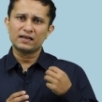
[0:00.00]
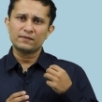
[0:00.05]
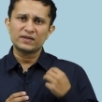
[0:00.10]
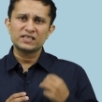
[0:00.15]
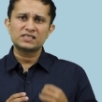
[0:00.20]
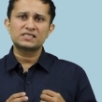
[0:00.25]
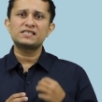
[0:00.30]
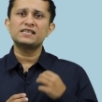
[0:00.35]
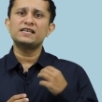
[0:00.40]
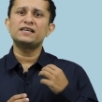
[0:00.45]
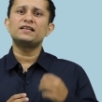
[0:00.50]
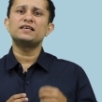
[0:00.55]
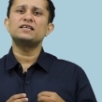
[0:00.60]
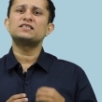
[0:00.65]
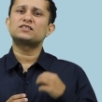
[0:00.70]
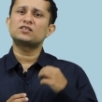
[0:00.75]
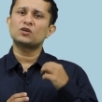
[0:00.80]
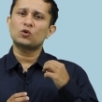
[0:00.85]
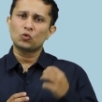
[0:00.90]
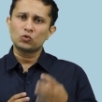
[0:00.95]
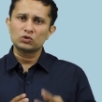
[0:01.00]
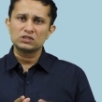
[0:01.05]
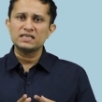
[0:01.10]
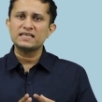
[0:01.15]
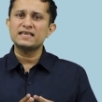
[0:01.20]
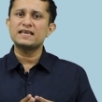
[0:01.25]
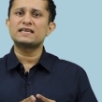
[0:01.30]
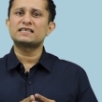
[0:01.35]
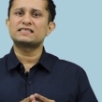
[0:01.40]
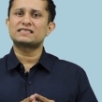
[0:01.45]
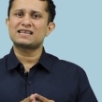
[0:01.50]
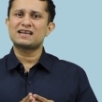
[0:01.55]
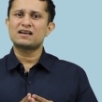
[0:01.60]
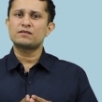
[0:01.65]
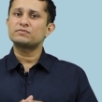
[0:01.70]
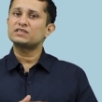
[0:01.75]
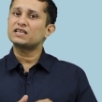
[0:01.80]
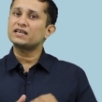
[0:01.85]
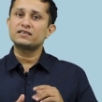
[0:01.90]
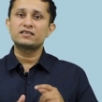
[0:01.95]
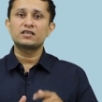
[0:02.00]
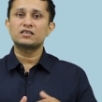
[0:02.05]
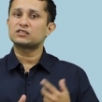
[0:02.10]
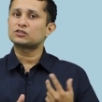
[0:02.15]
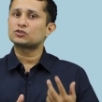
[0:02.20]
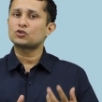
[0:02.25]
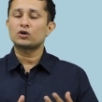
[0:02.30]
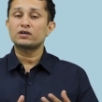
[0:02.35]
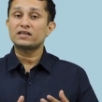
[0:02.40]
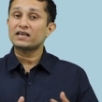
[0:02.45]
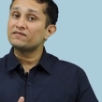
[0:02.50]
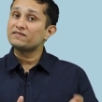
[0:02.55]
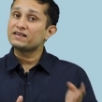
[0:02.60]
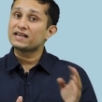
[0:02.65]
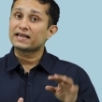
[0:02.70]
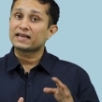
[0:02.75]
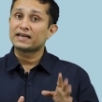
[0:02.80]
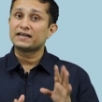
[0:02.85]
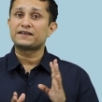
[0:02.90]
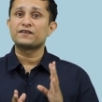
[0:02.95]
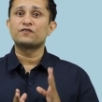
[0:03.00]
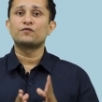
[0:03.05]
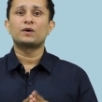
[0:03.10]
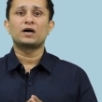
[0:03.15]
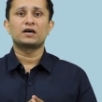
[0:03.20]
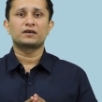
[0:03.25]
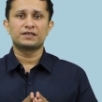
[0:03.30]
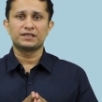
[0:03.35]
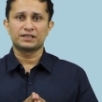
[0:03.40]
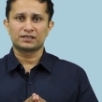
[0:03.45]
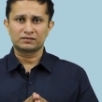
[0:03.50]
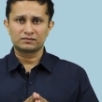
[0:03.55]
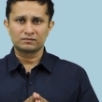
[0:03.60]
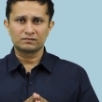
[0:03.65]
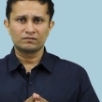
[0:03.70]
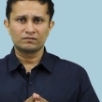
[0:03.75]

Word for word: MHCET is the only exam that does not have negative marking.